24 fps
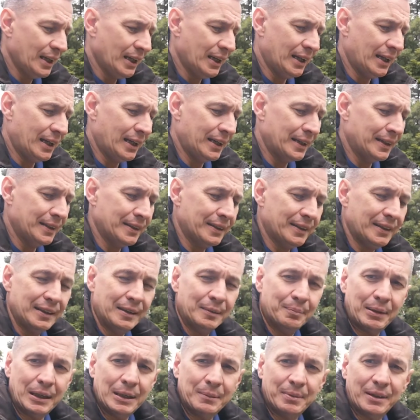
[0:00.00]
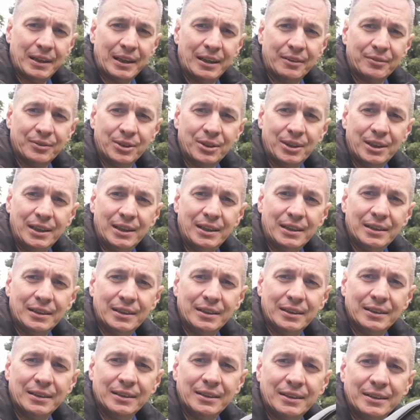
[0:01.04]
And the pipe I have today
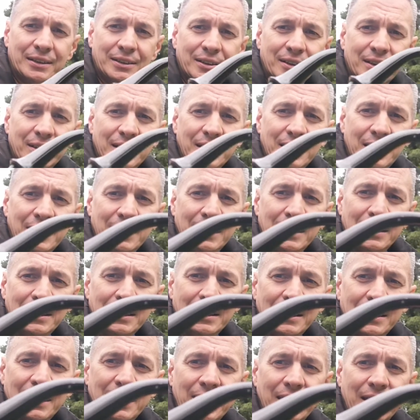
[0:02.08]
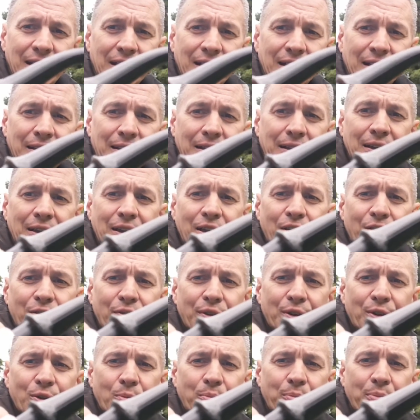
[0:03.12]
is the
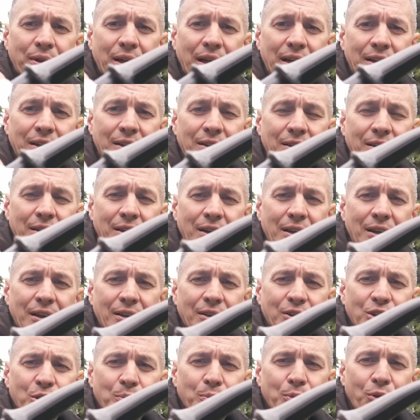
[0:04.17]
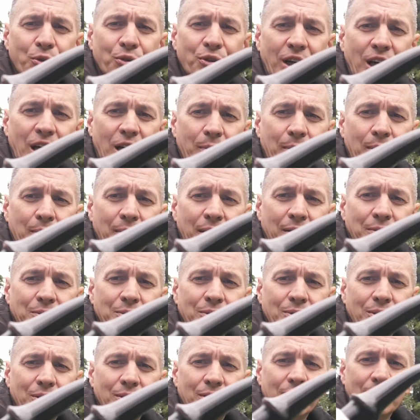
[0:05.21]
real briar smooth army
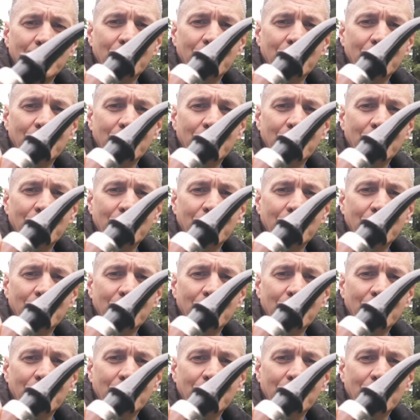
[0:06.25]
mount.